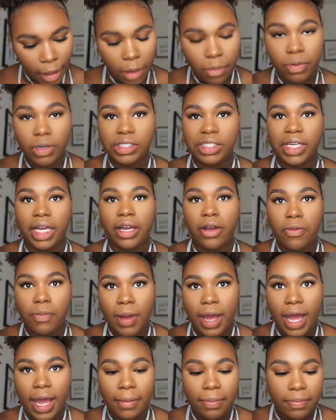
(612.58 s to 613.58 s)
Prosecco
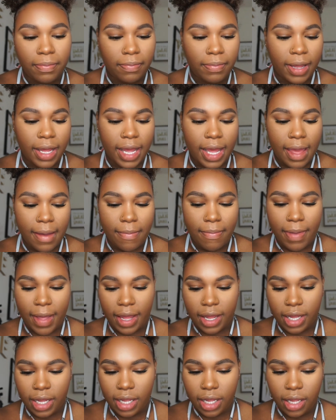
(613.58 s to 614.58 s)
Pop by
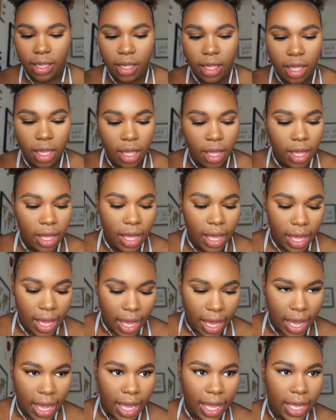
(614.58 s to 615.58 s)
Becca,
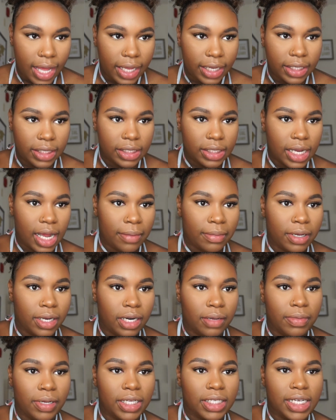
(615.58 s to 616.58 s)
and I'm
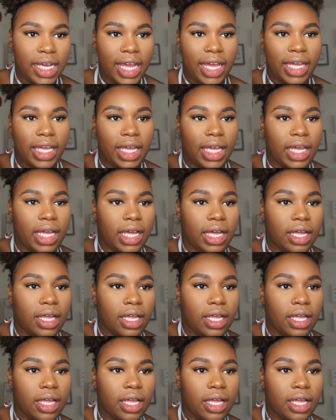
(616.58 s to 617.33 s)
going to be taking